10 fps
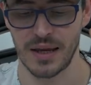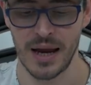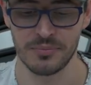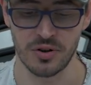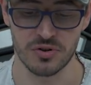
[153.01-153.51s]

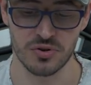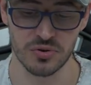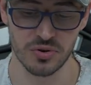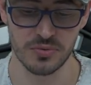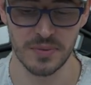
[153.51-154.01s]
I'm not
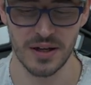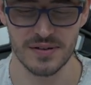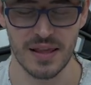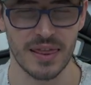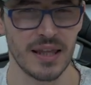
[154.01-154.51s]
sure
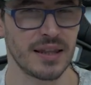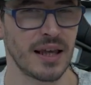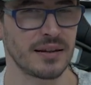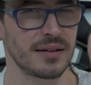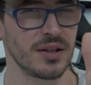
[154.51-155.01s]
because I think
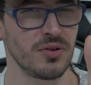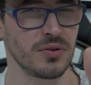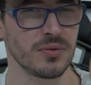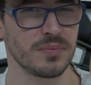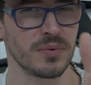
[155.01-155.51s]
that
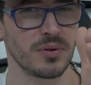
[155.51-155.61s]
YouTube